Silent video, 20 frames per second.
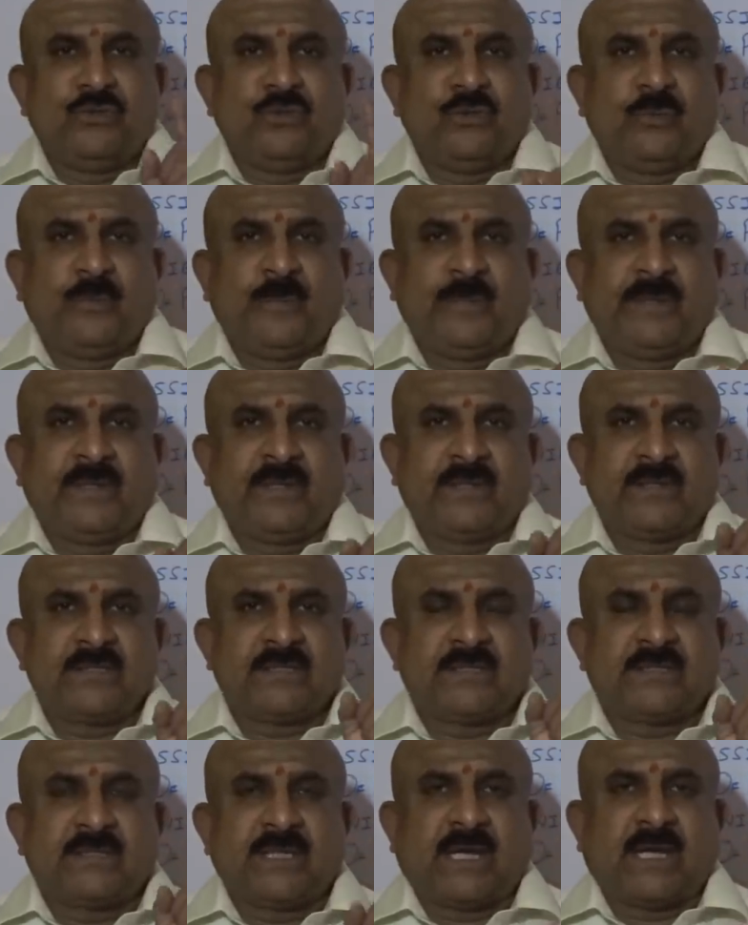
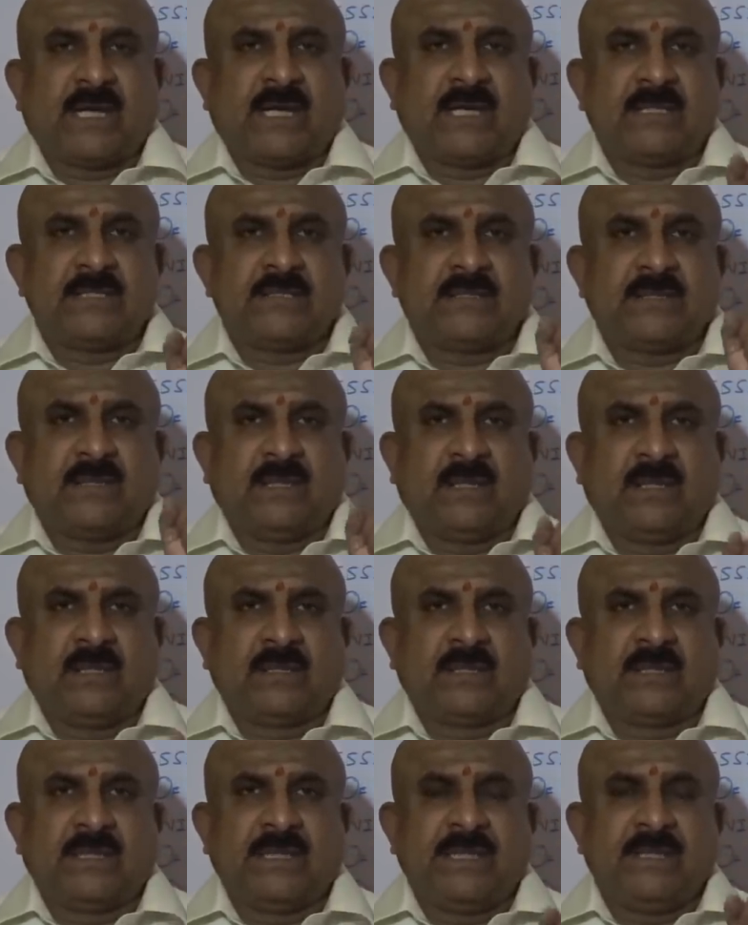Jupiter starts
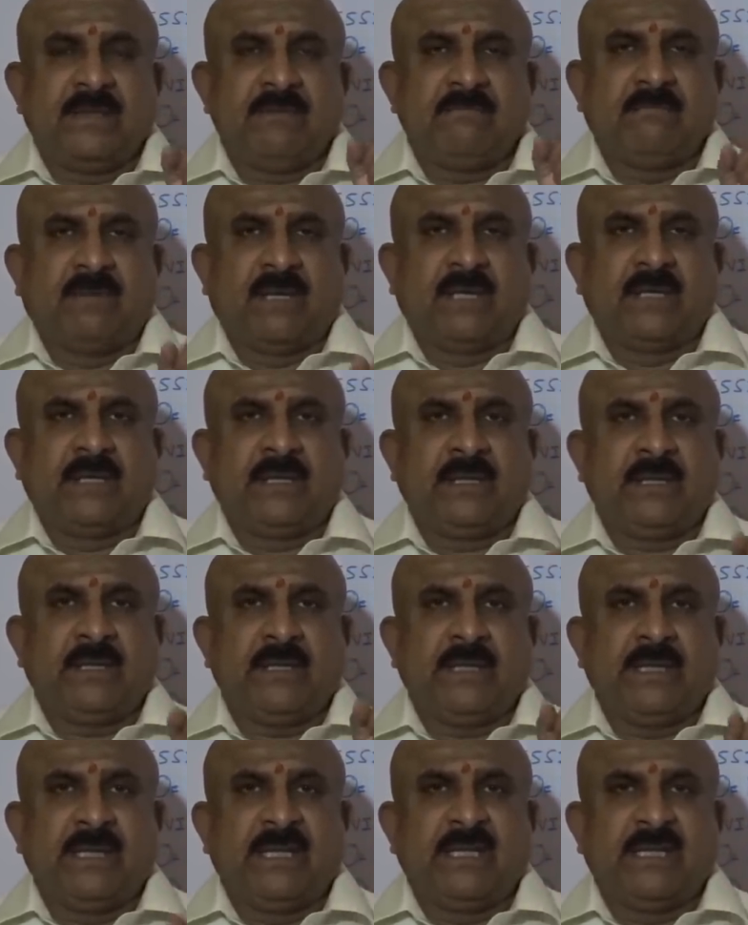earning
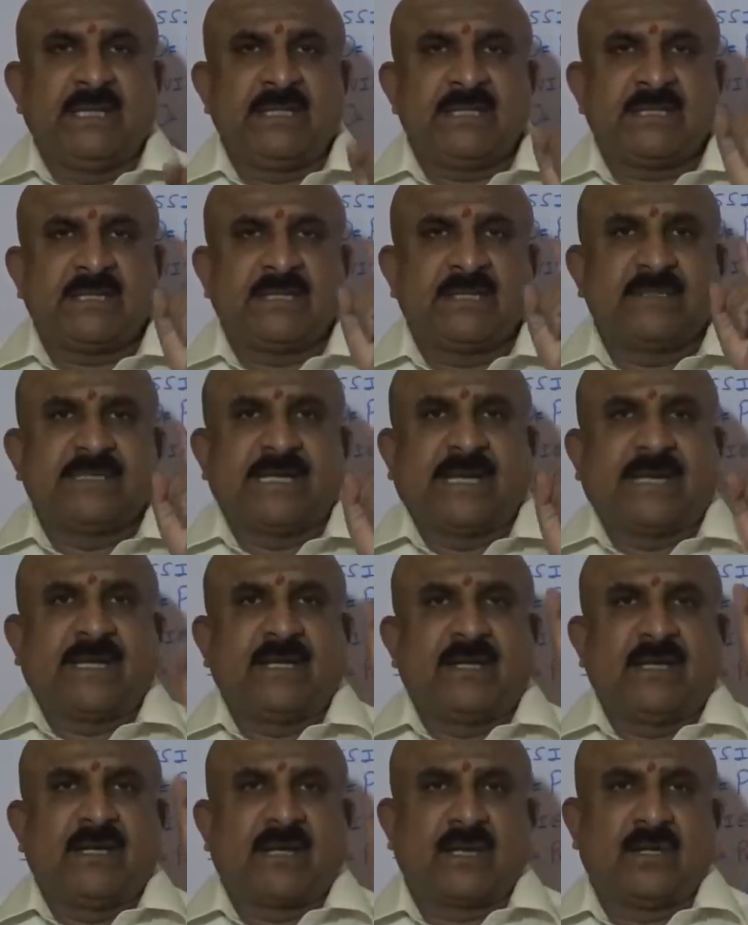money in his
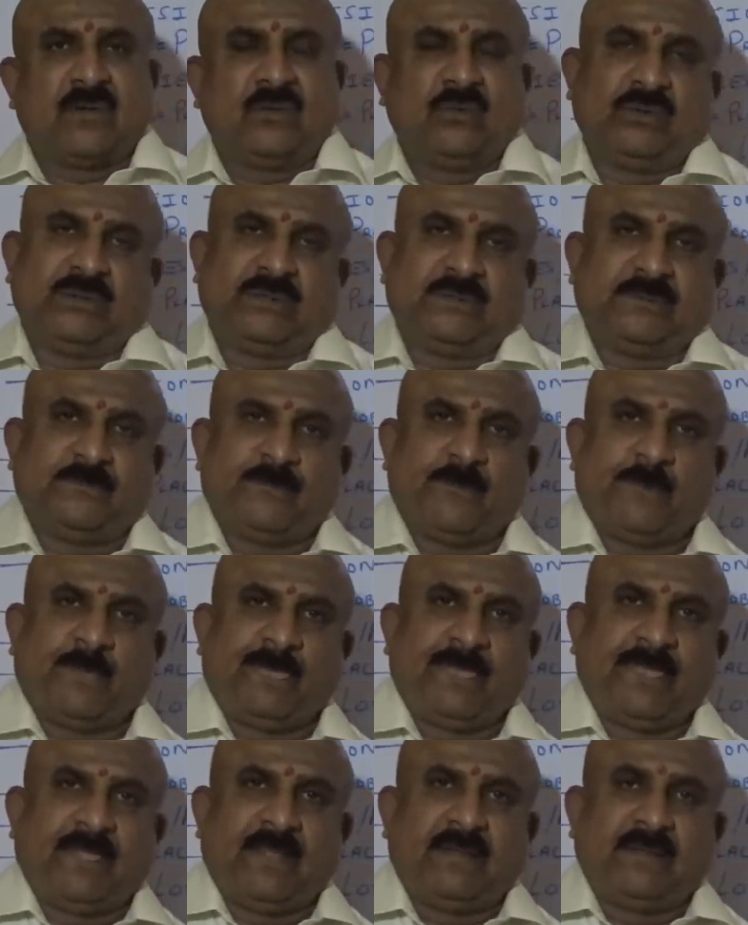second round.
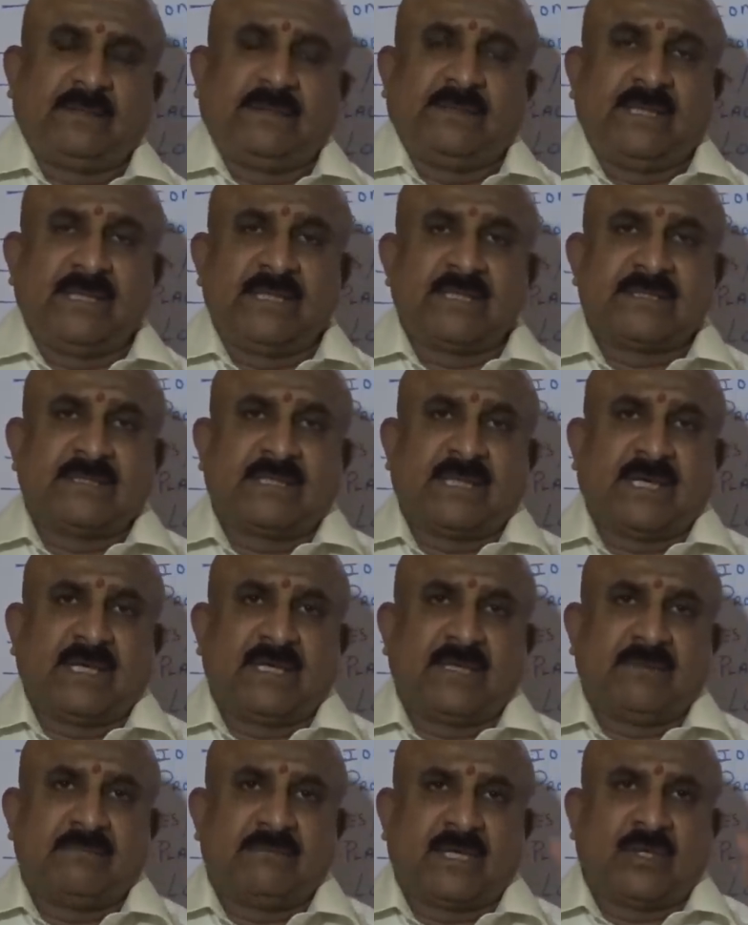
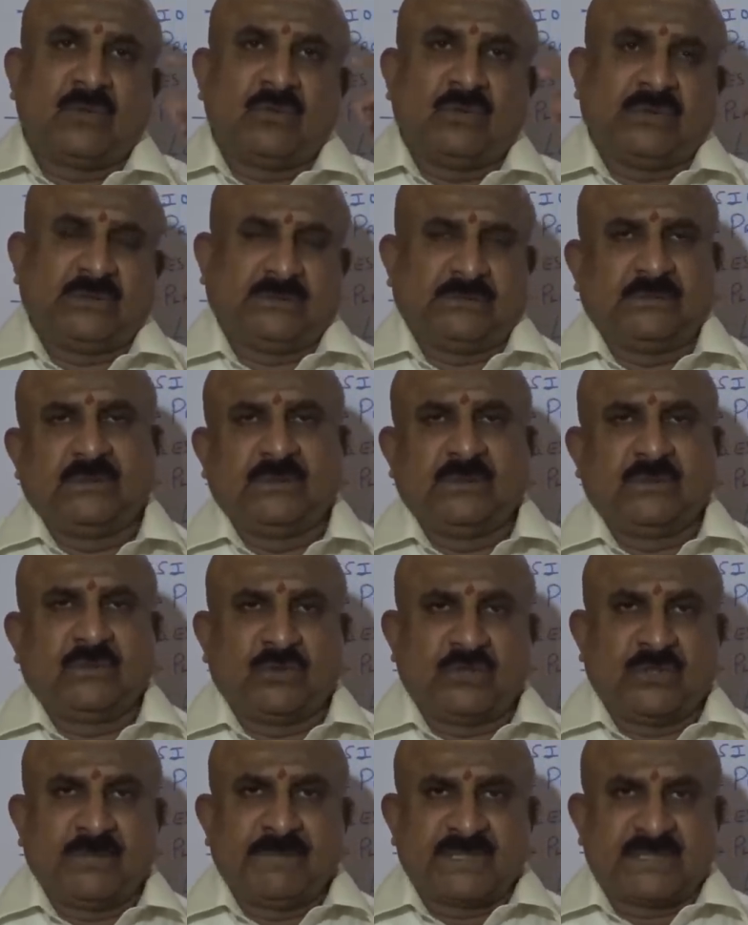Dhanasthanam round.
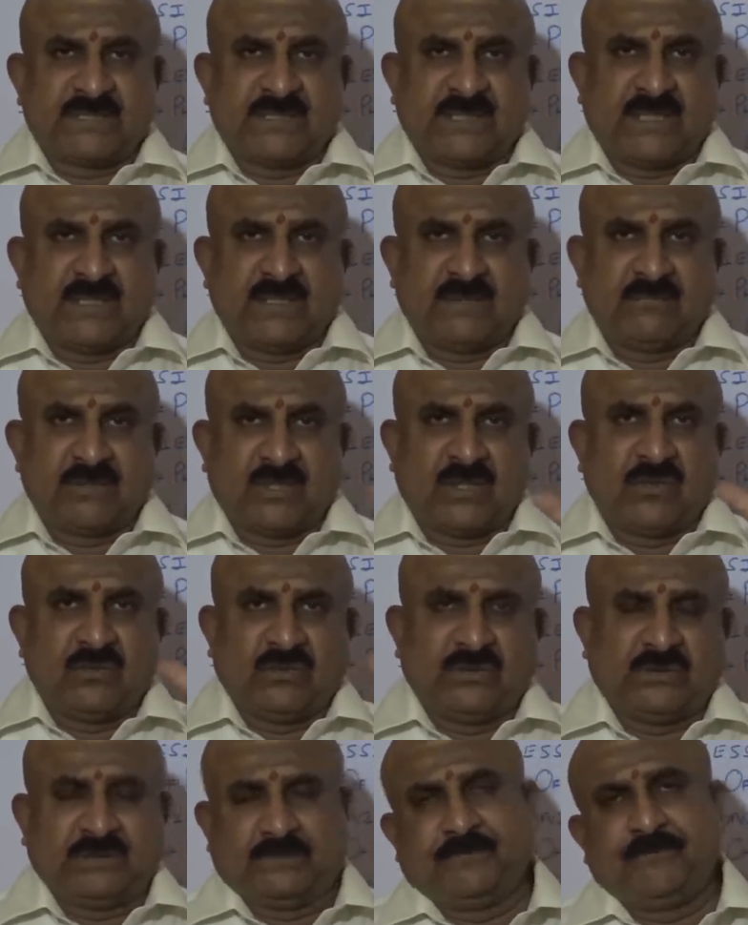Kutambasthanam
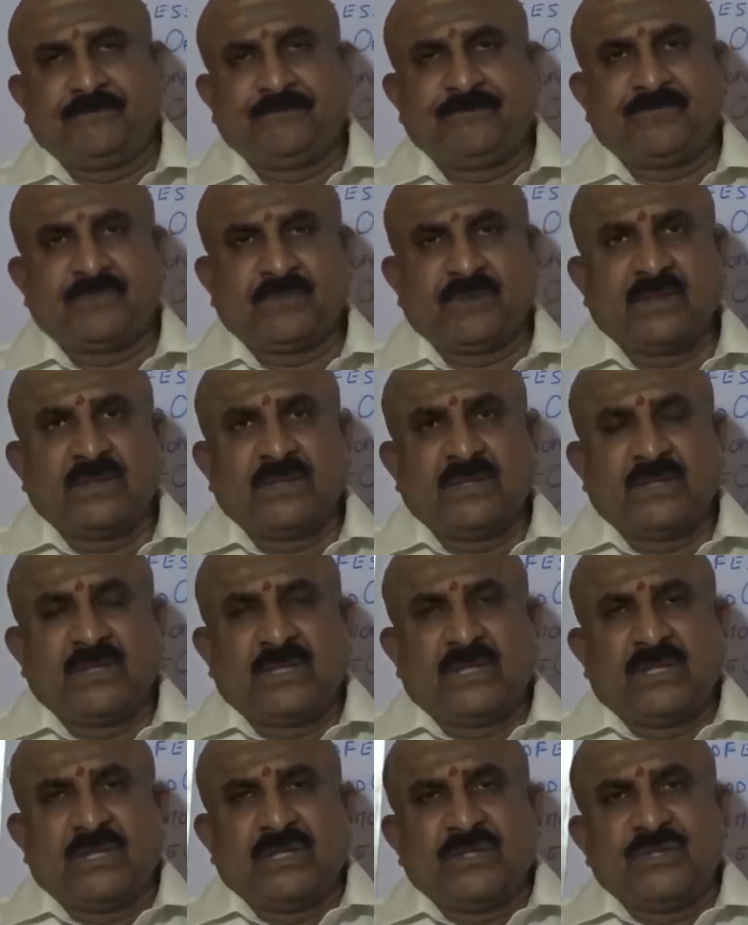round.
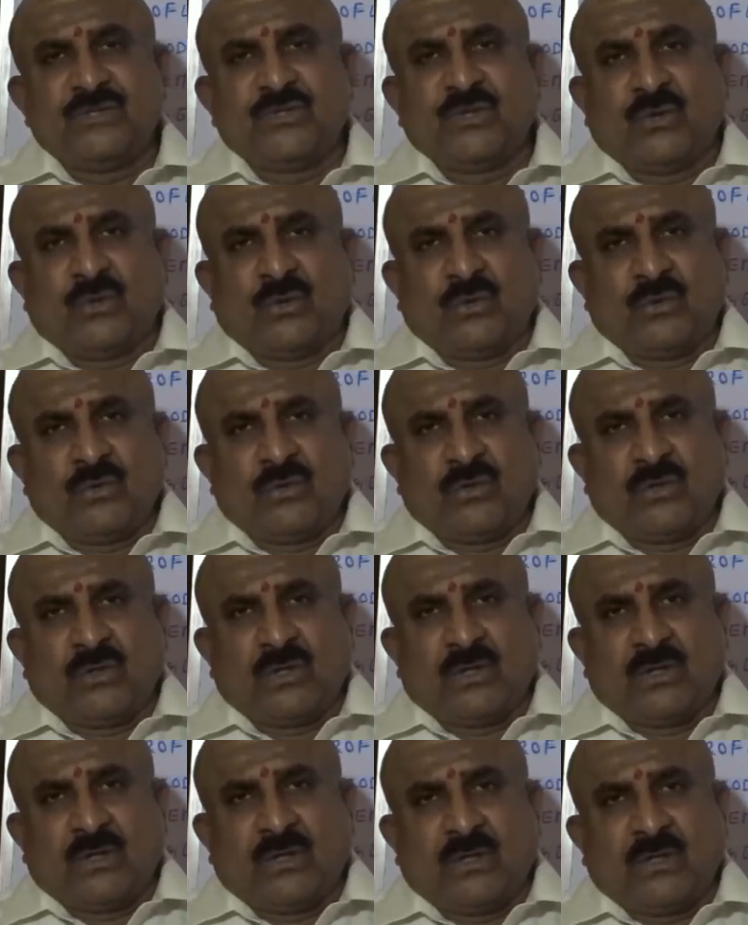
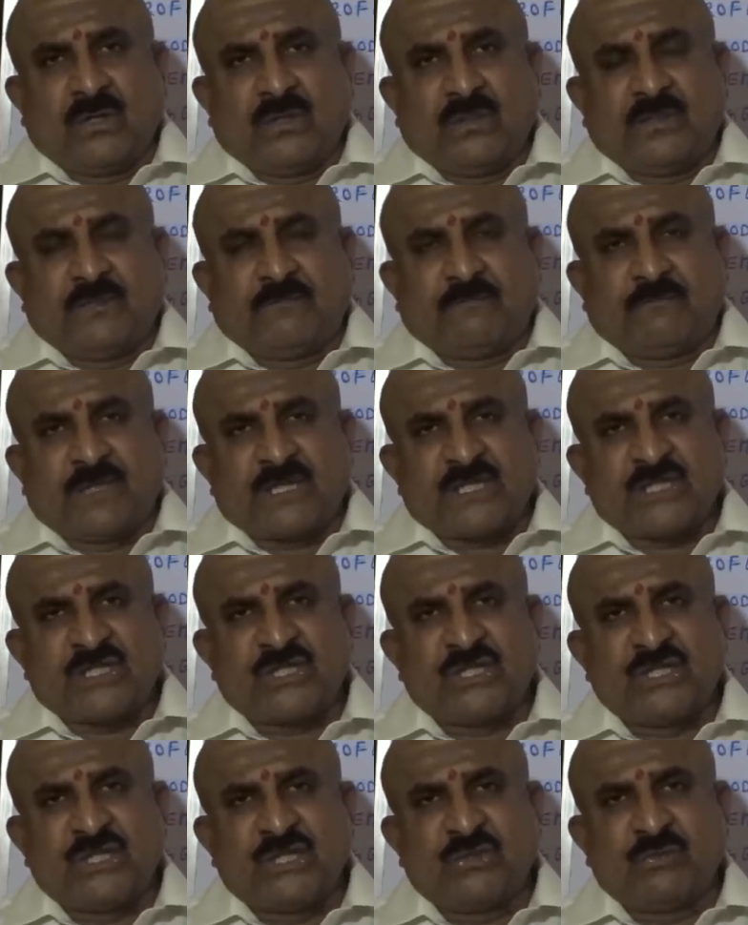So, the
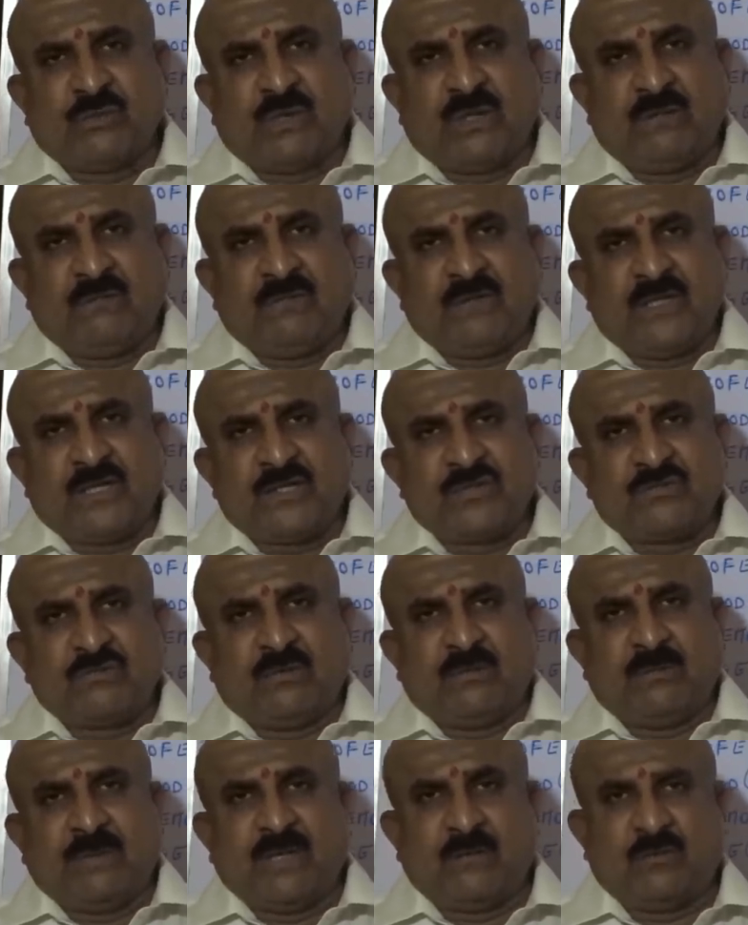first 12
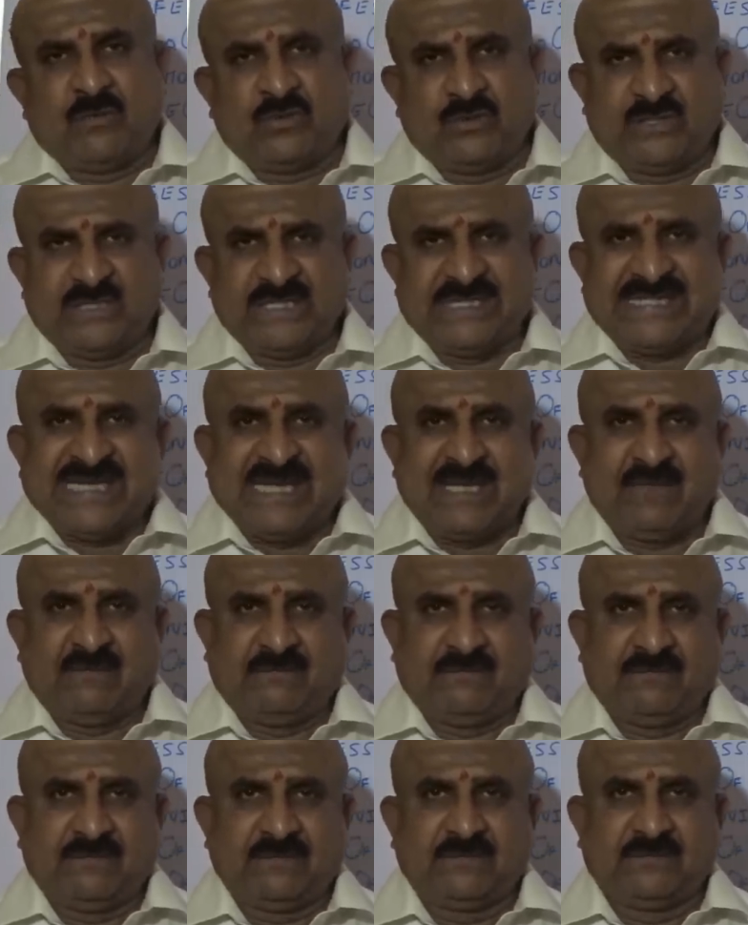years will be about the
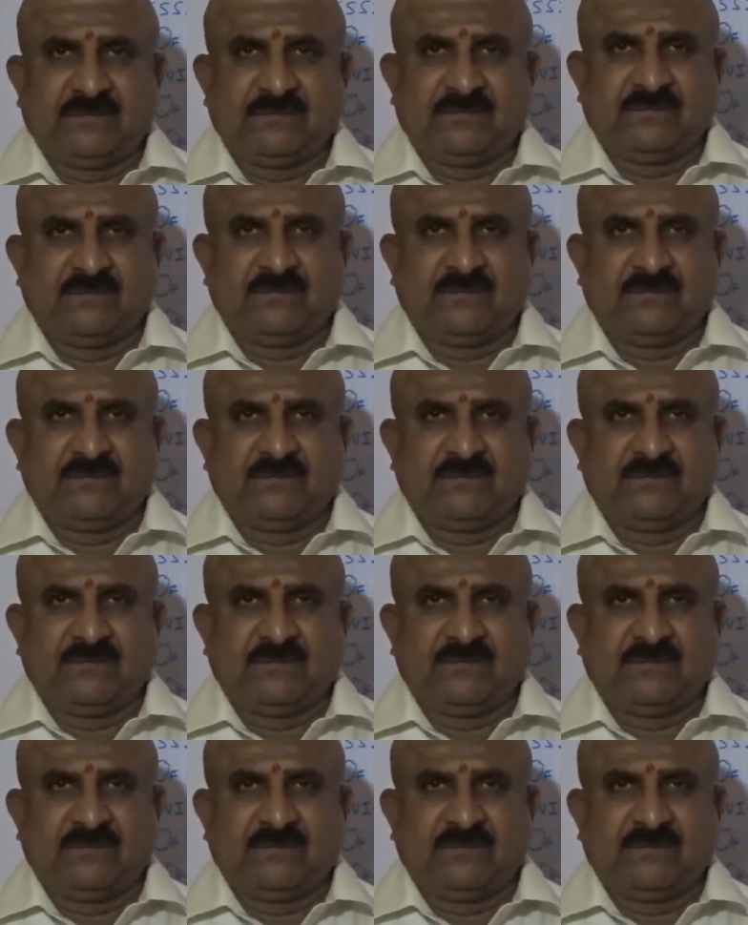self.